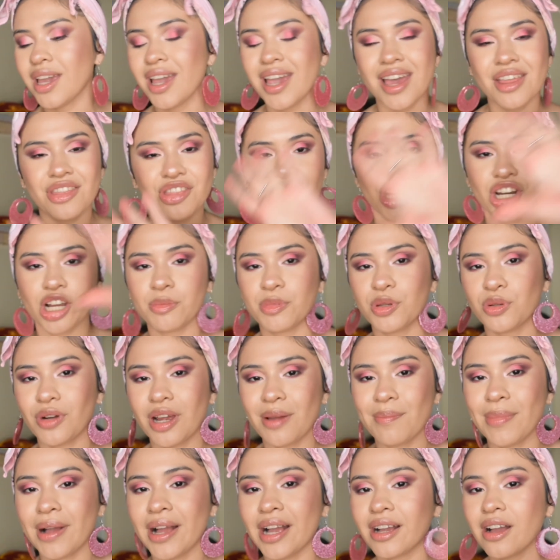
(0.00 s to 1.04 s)
and then I'll be right
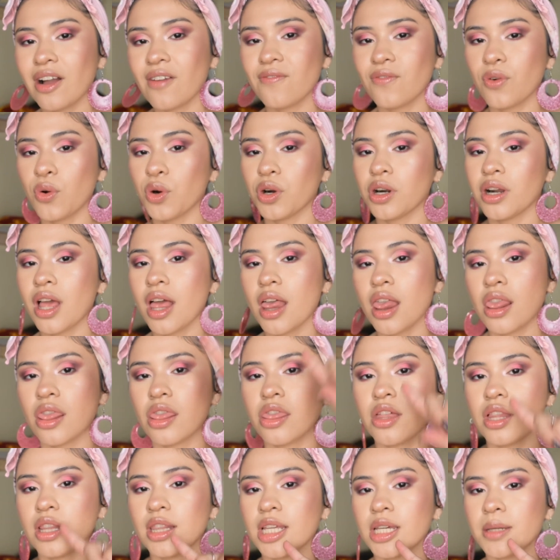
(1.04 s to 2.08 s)
back for
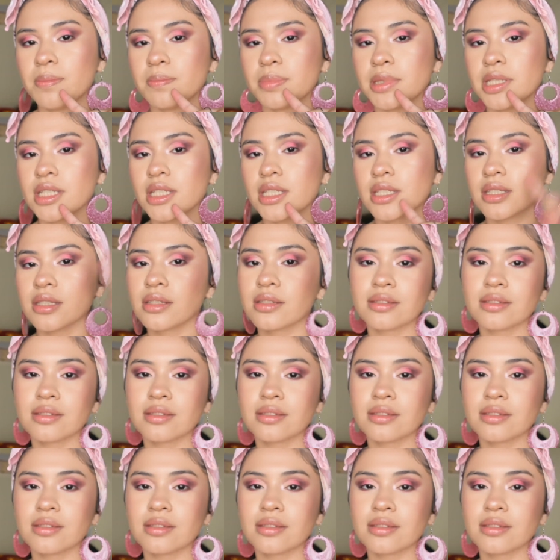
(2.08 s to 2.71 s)
the lips.